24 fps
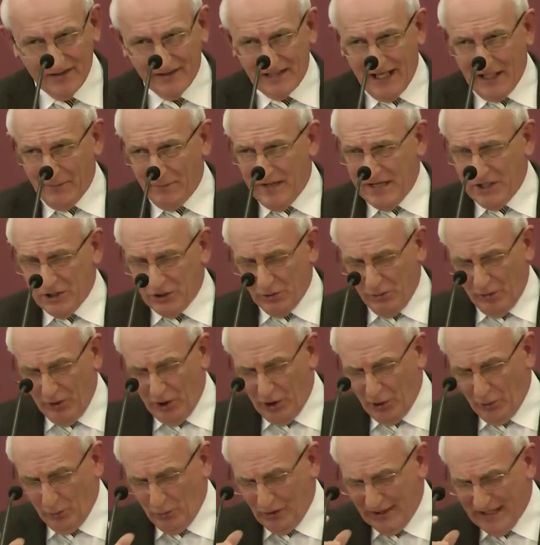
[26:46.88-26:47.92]
That means they were
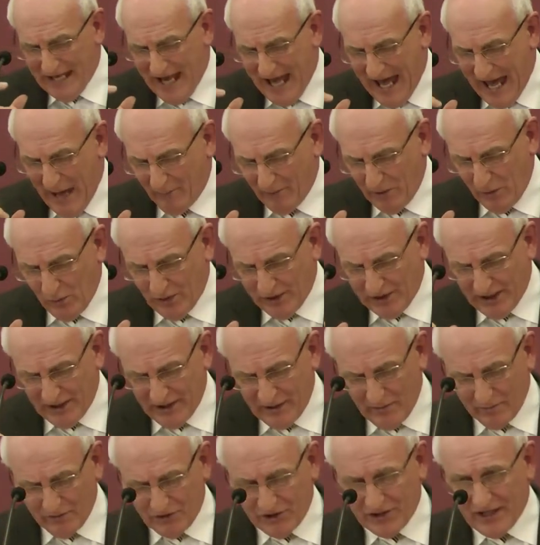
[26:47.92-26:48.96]
not only happy
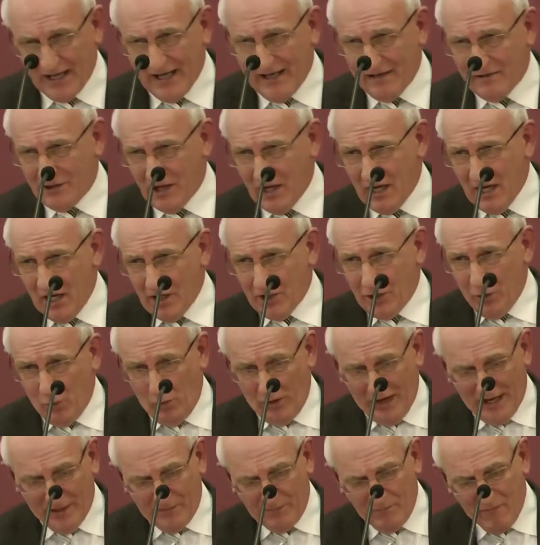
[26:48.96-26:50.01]
within themselves, they
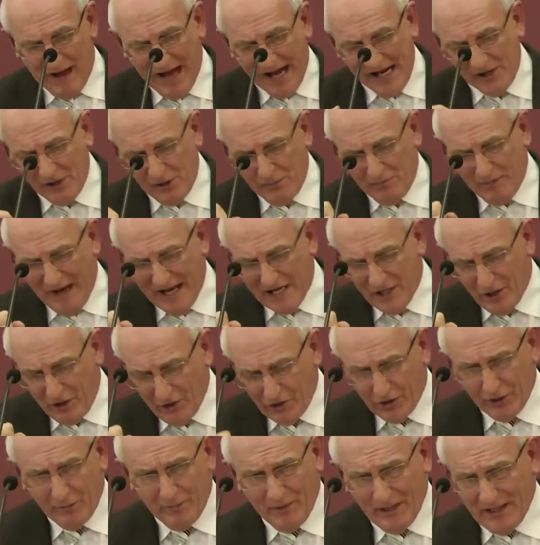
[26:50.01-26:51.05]
were admired by
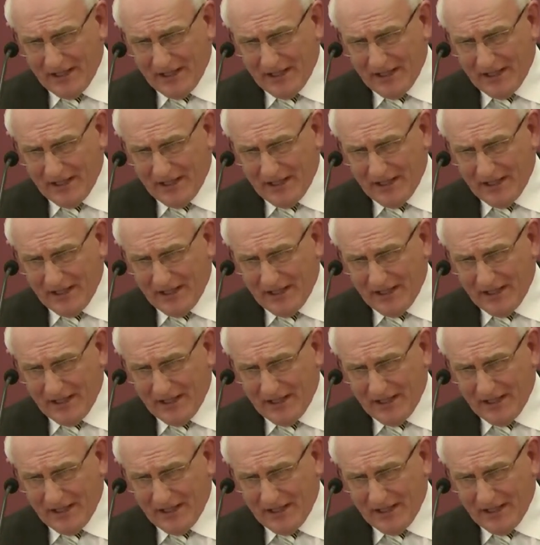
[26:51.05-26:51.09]
other